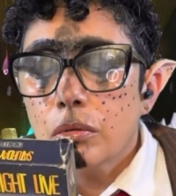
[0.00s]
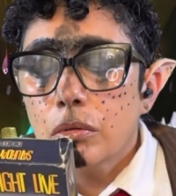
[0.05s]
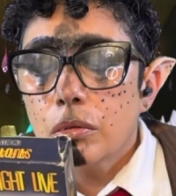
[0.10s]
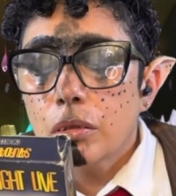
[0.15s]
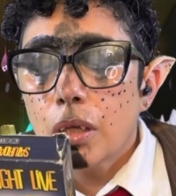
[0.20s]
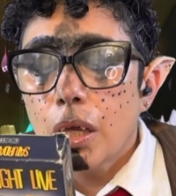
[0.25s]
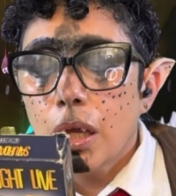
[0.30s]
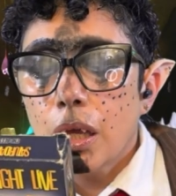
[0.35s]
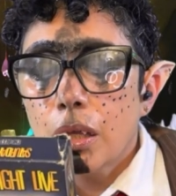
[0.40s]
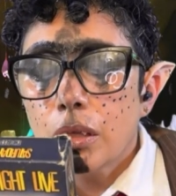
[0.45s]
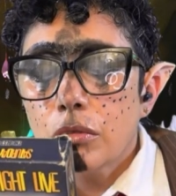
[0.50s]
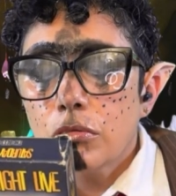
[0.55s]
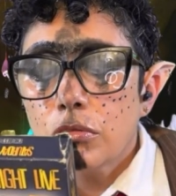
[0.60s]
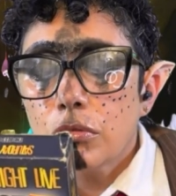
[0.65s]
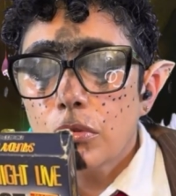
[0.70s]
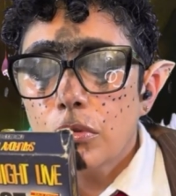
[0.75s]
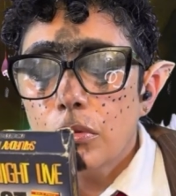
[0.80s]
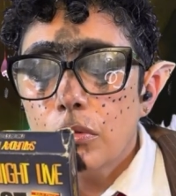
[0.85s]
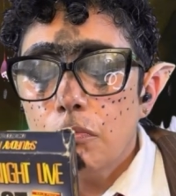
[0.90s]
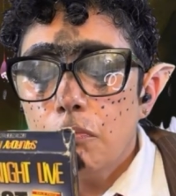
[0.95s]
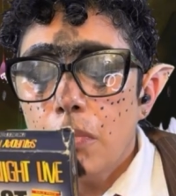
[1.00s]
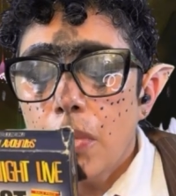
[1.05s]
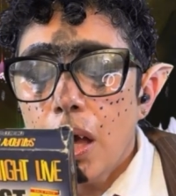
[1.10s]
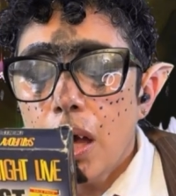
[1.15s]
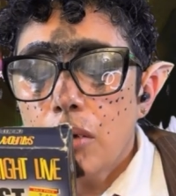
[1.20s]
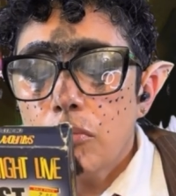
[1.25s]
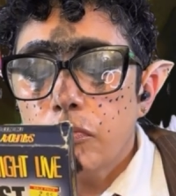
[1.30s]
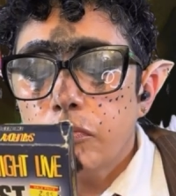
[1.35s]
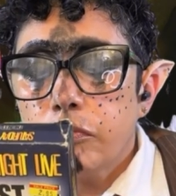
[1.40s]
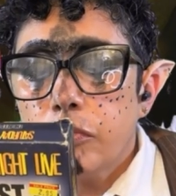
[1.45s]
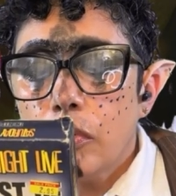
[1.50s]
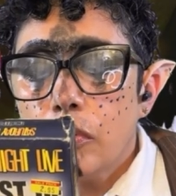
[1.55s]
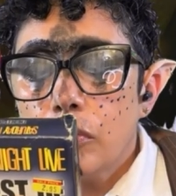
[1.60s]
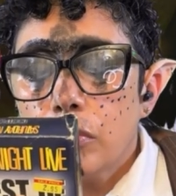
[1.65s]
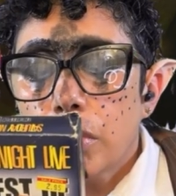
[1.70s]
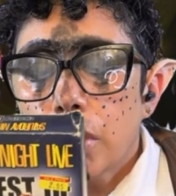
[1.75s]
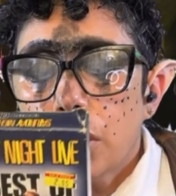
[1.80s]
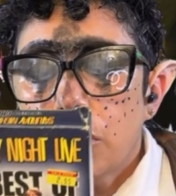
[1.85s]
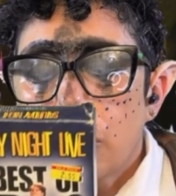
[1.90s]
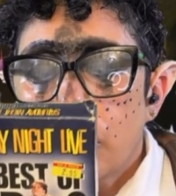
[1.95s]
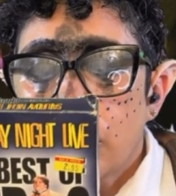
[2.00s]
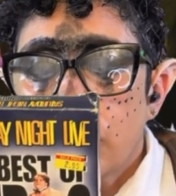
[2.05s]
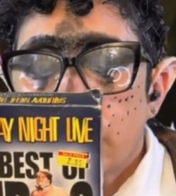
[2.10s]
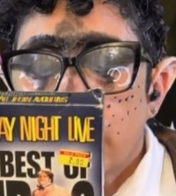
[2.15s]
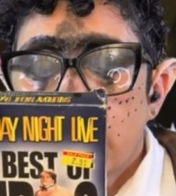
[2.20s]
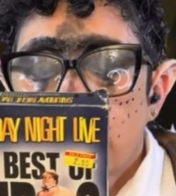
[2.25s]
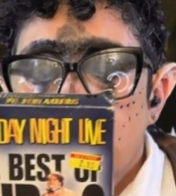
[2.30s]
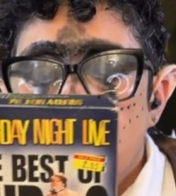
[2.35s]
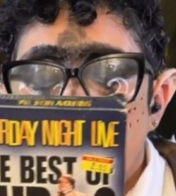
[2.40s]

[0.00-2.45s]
dancer, Matt Foley, motivational